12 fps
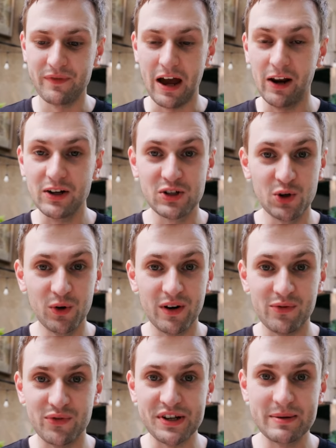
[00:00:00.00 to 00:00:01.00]
And I saw
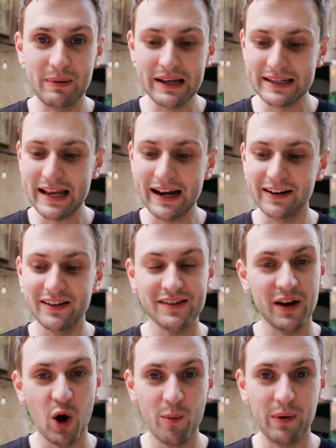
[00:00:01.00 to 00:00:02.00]
it for a split second as
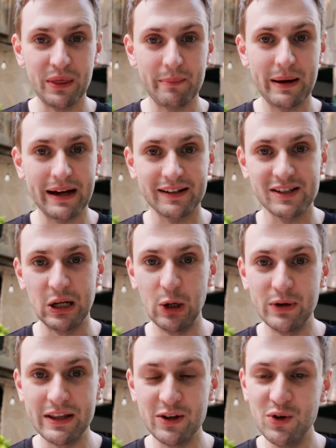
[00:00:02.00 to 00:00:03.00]
I opened the back to
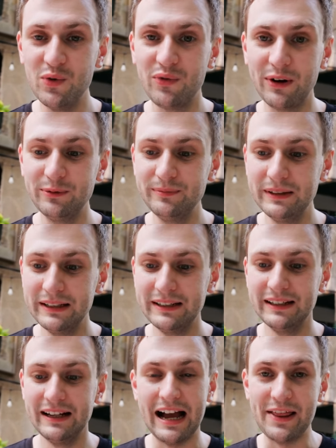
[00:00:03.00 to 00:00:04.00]
load in the new film.
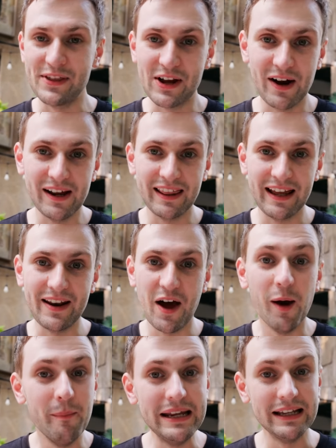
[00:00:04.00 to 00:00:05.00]
And the guy then
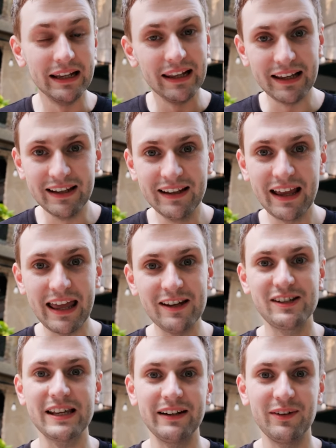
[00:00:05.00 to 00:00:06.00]
immediately, he
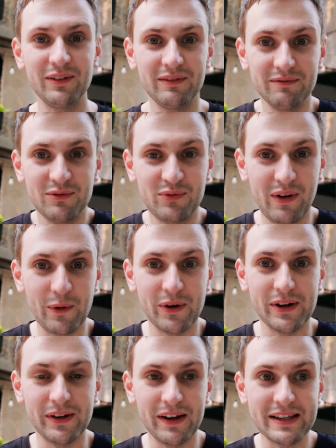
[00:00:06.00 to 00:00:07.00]
felt
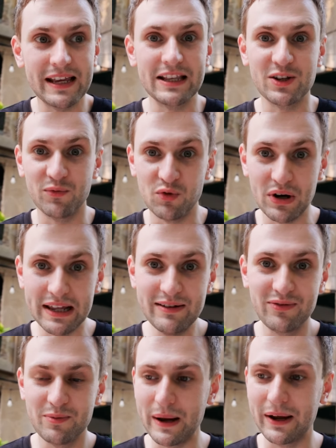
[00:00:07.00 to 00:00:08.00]
a sense of
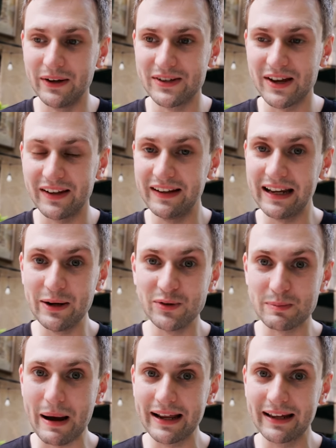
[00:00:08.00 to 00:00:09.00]
relief, because I think he
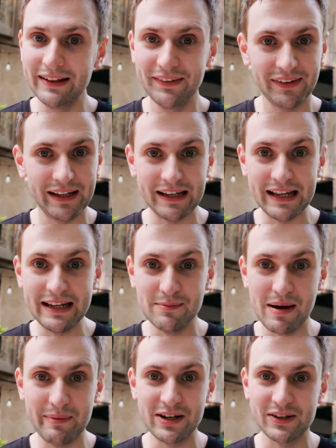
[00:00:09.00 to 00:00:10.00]
was panicking, thinking he'd
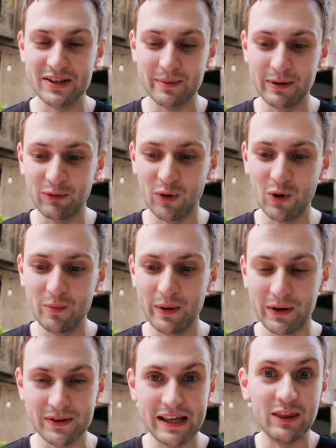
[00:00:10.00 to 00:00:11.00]
maybe done something wrong,
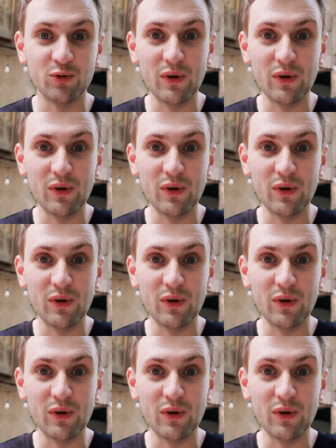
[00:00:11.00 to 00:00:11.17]
because in the